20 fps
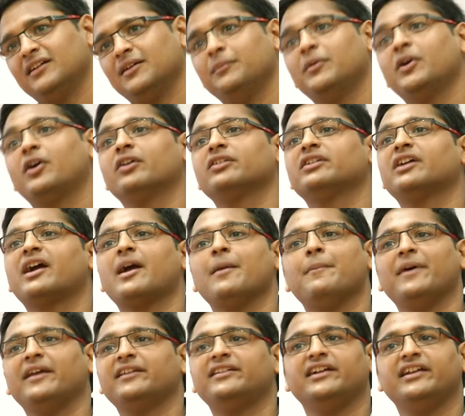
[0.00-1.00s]
Because the
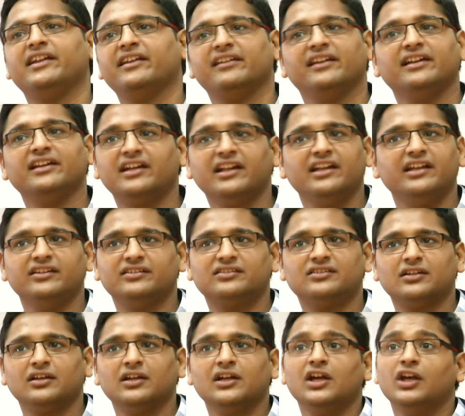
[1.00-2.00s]
capacity is
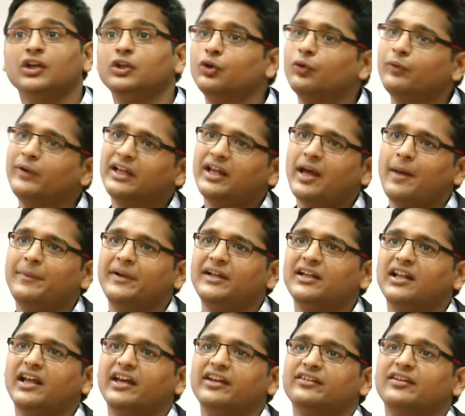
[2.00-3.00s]
increased. Then you will
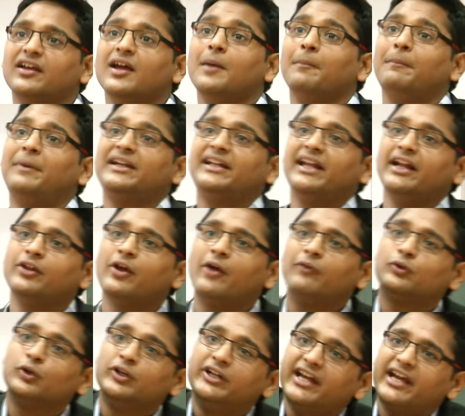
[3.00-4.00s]
capitalize. Then how but then you
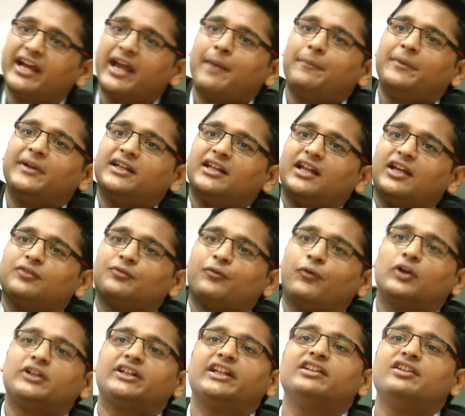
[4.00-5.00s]
have to decapitalize
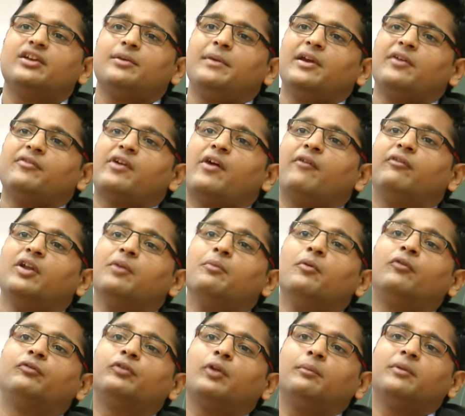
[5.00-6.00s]
40 GB if you have
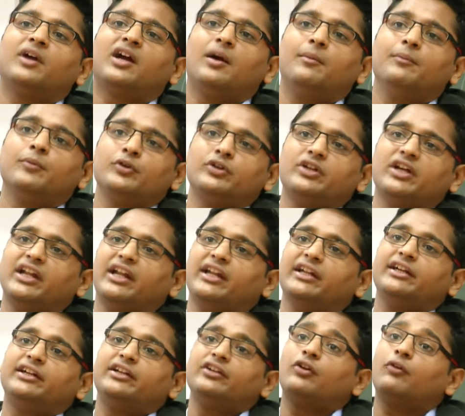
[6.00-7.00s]
removed from the computer
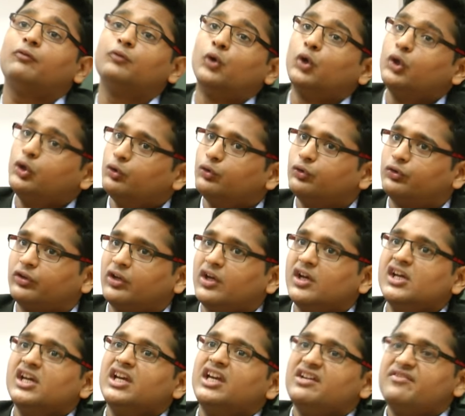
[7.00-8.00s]
and it is of no use.
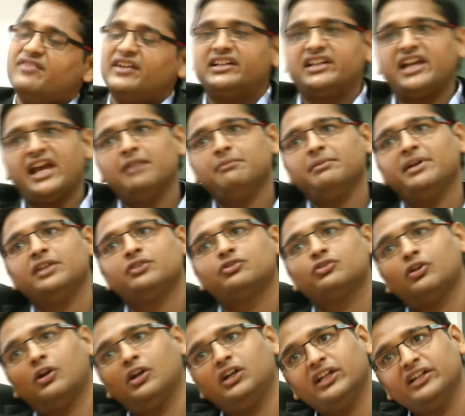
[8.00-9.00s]
If it can be
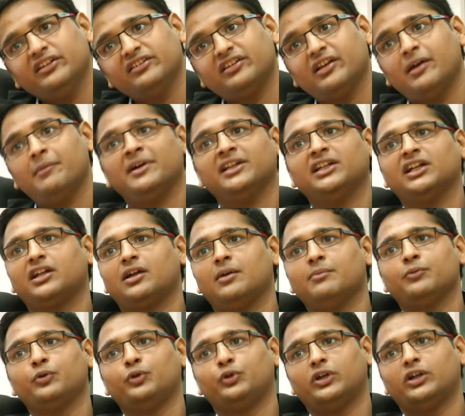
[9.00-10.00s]
installed in some other
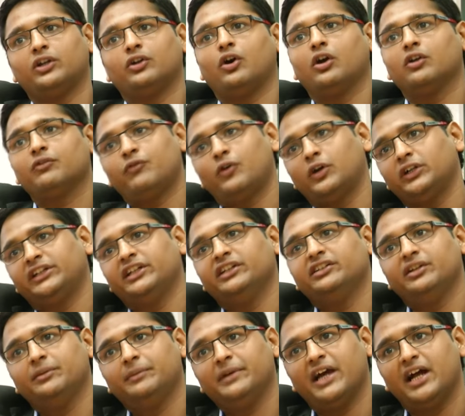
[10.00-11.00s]
computer or 40
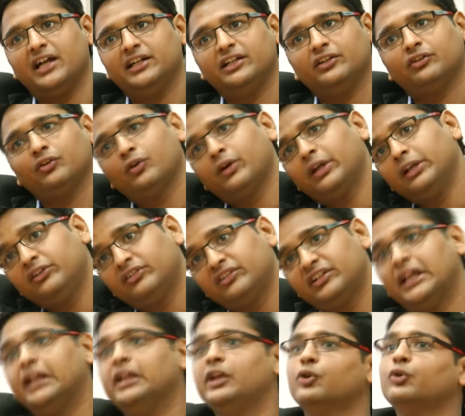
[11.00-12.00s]
GB hard disk you can
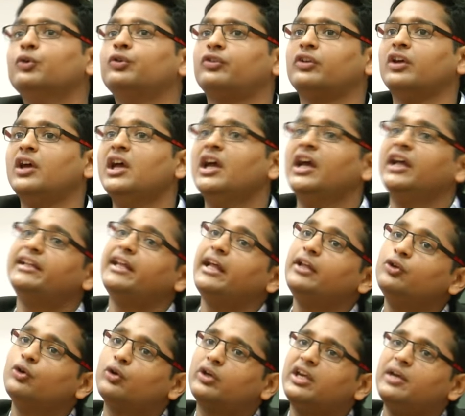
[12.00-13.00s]
still use,
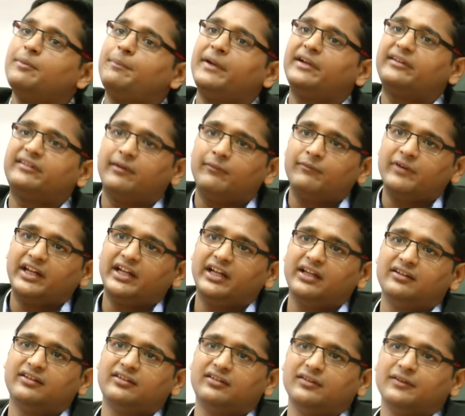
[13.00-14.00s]
then you keep it that somewhere
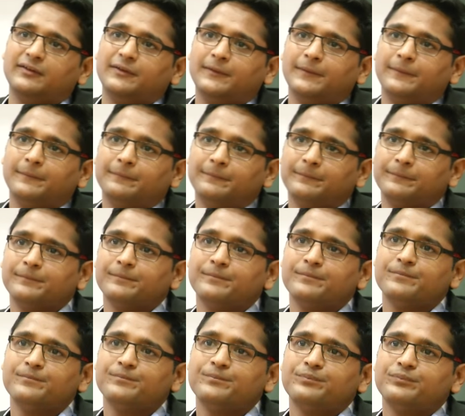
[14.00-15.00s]
40 else. 40 GB hard disk has
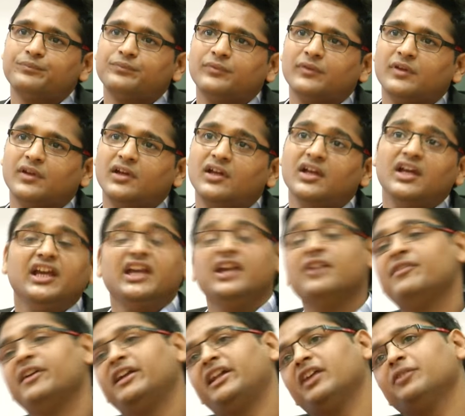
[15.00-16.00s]
been destroyed.
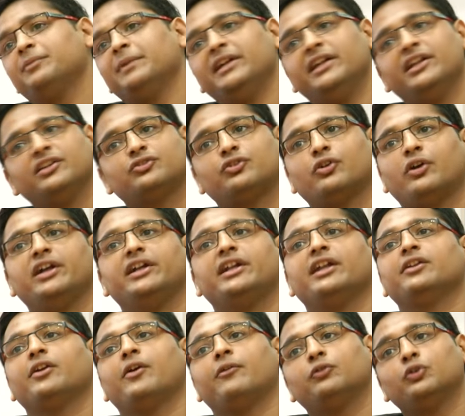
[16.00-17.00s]
If it has been destroyed,
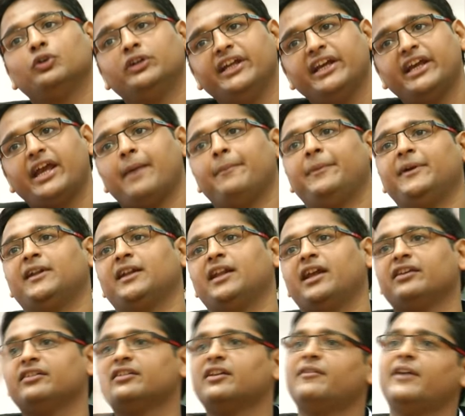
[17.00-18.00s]
then you have to
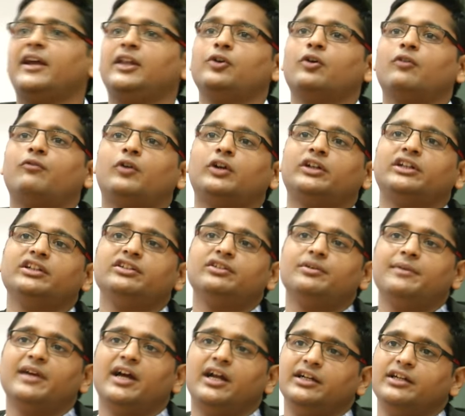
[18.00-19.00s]
decapitalize the value of 40
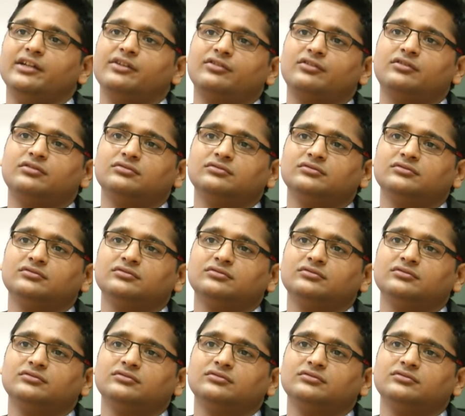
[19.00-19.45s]
GB hard disk.